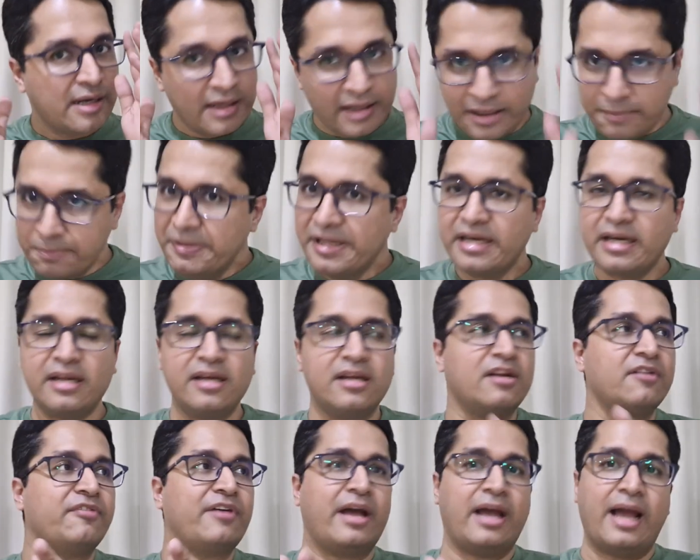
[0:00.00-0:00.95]
let me
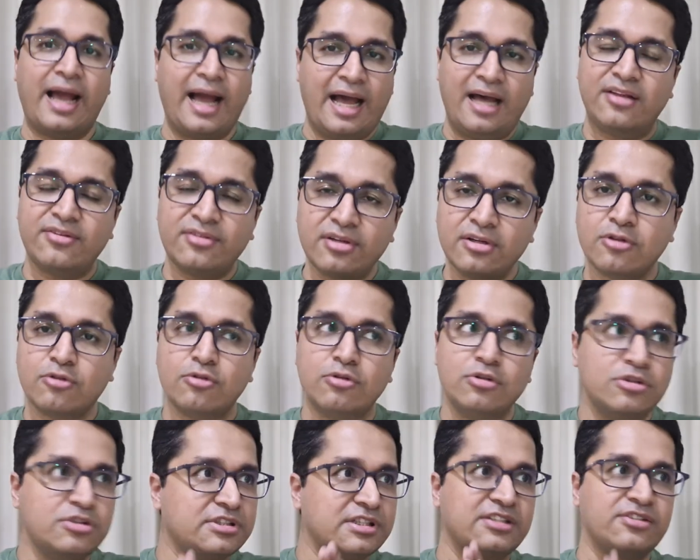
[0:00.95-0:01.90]
clarify as a
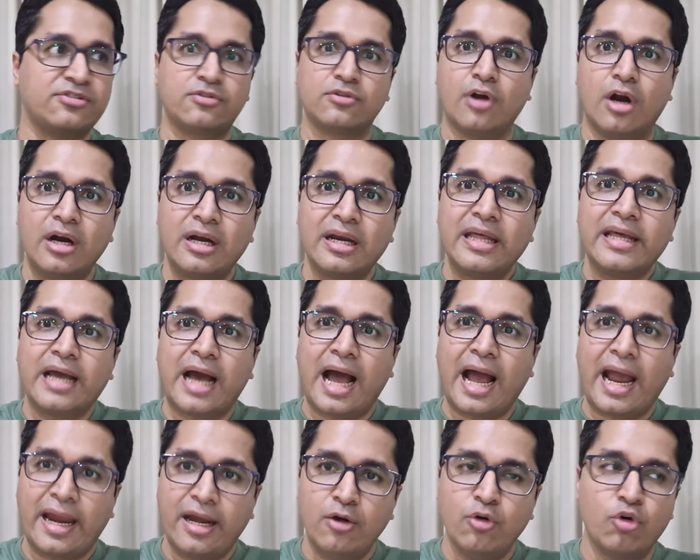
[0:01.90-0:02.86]
coach it's not like
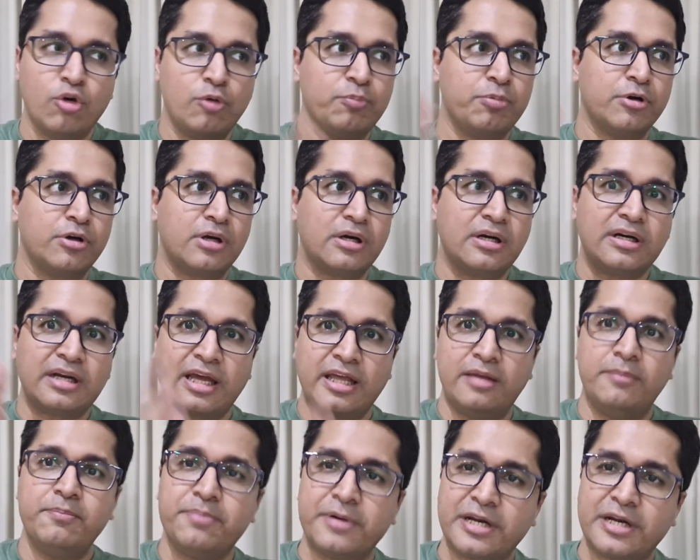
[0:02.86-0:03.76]
i don't put a time